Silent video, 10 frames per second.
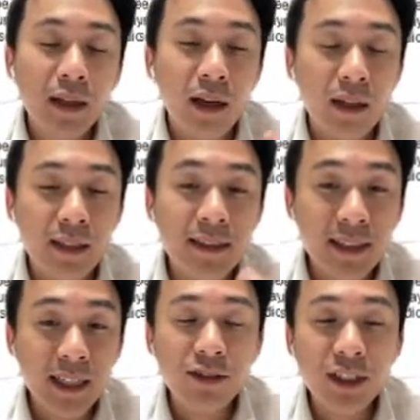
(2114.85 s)
Uh, these
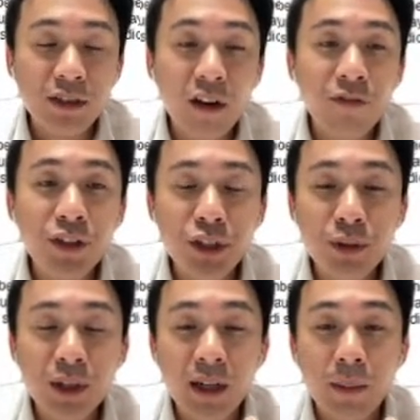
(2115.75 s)
DLCs offer
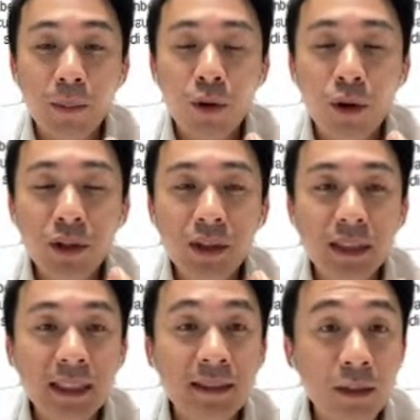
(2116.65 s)
you a more
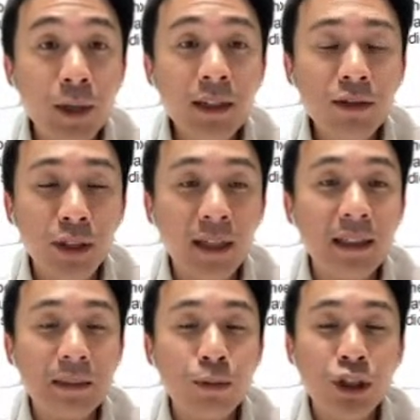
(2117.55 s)
easy way to an
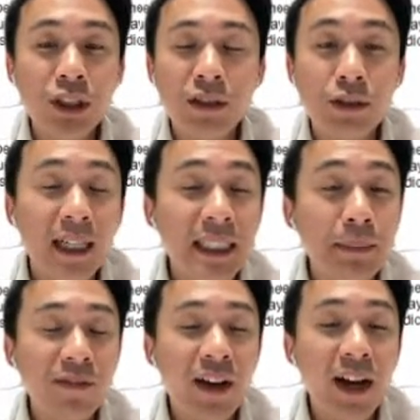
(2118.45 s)
exposure to the
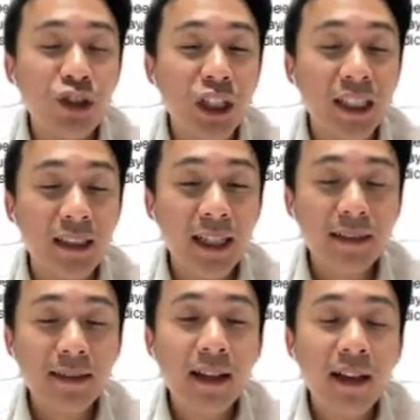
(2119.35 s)
S&P 500 index,